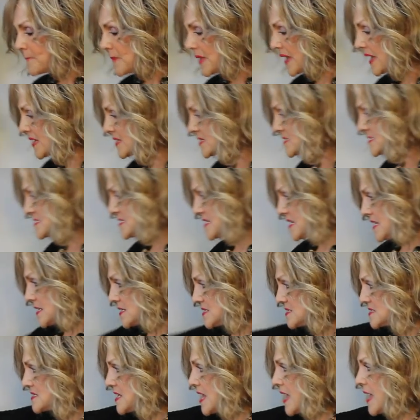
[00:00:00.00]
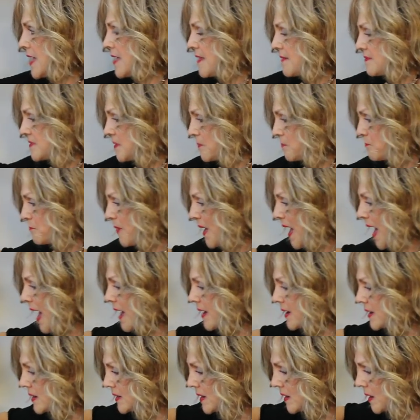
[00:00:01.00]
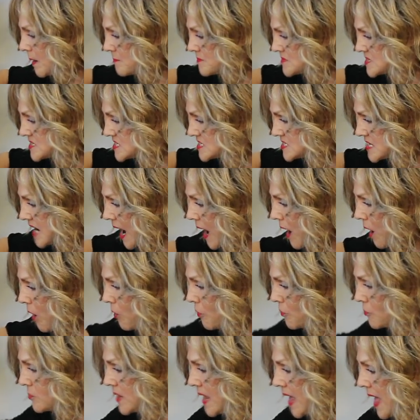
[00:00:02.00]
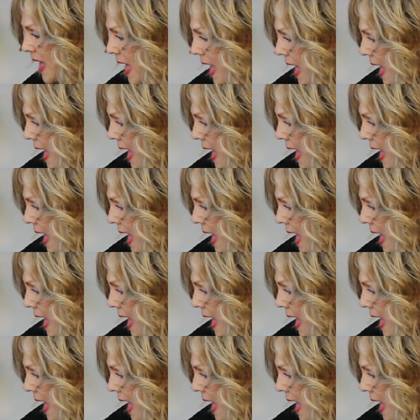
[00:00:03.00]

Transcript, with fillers: means is the back comes down